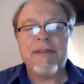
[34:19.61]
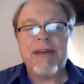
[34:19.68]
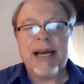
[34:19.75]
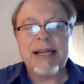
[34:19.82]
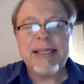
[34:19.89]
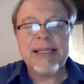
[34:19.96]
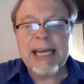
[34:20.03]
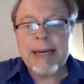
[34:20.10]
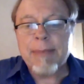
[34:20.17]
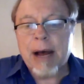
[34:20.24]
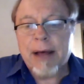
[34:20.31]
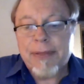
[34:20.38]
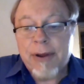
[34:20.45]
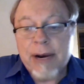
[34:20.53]
I've got a
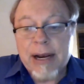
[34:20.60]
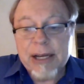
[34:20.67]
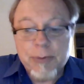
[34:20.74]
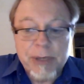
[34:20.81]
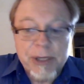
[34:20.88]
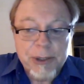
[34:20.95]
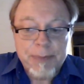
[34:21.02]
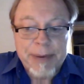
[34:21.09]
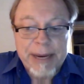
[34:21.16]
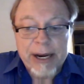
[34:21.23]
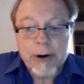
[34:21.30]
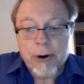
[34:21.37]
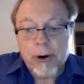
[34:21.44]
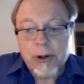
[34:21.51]
team out there as we
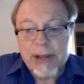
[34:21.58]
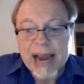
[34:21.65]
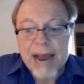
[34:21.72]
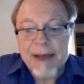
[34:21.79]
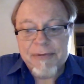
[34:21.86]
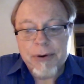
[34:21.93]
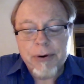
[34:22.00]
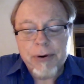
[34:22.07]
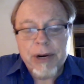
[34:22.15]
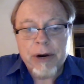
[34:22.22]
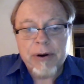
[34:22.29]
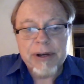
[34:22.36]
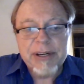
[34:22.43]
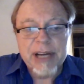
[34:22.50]
speak, early afternoon
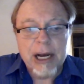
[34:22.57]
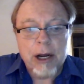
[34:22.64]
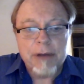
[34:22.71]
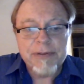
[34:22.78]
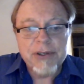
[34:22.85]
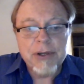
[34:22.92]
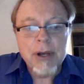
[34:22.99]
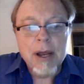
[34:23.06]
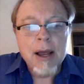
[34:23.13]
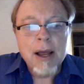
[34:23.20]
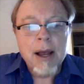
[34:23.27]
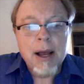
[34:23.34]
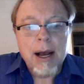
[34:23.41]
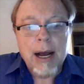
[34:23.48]
here in Telfs.
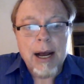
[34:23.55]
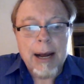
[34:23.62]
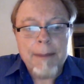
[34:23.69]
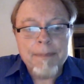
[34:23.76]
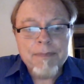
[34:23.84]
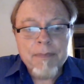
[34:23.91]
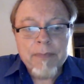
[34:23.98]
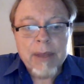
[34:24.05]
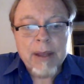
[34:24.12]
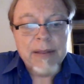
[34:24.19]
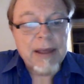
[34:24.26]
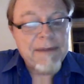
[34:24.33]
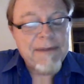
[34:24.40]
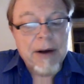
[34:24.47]

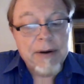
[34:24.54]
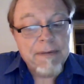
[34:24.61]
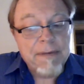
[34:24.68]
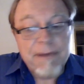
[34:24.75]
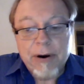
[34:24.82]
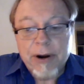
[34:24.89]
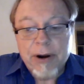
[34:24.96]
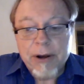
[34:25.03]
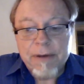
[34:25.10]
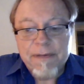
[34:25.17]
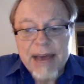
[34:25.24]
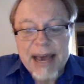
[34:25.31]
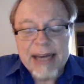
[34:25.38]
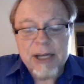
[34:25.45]
They found a very good
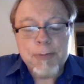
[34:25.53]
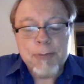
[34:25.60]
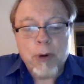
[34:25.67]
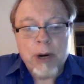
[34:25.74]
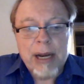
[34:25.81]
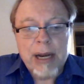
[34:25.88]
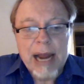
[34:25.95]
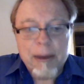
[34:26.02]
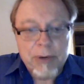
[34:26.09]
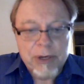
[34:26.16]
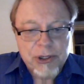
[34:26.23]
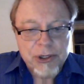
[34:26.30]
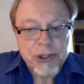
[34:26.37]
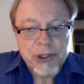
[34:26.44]
vantage point at
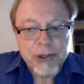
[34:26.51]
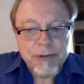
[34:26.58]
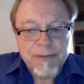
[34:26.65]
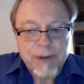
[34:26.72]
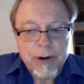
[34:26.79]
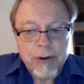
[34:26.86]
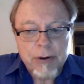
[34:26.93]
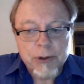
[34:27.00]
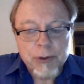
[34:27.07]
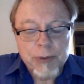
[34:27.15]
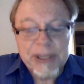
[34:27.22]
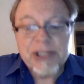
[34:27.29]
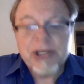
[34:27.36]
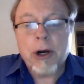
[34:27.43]
which to shoot photos.
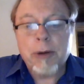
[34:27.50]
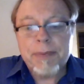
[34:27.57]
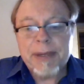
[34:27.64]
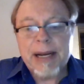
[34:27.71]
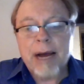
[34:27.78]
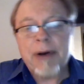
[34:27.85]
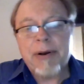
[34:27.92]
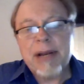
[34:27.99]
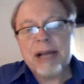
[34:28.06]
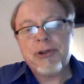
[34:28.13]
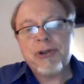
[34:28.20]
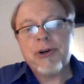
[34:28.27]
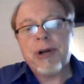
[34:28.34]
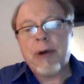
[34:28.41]
We scoped it out
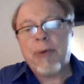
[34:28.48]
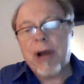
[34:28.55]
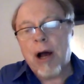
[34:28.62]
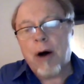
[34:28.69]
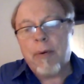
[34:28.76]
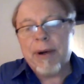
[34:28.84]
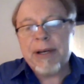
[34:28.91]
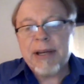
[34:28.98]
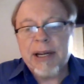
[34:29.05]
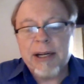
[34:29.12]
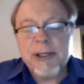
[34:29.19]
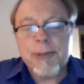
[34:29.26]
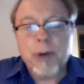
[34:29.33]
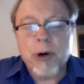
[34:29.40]
yesterday. We all went to
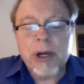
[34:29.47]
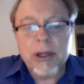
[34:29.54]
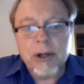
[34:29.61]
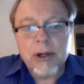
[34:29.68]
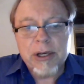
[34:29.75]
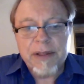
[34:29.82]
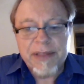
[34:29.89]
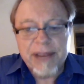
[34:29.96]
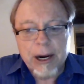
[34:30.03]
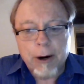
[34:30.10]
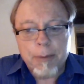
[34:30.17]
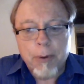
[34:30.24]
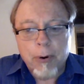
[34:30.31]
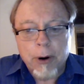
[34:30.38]
Innsbruck and looked at the
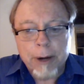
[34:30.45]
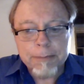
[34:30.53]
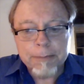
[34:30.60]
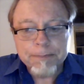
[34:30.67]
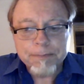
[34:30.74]
airport.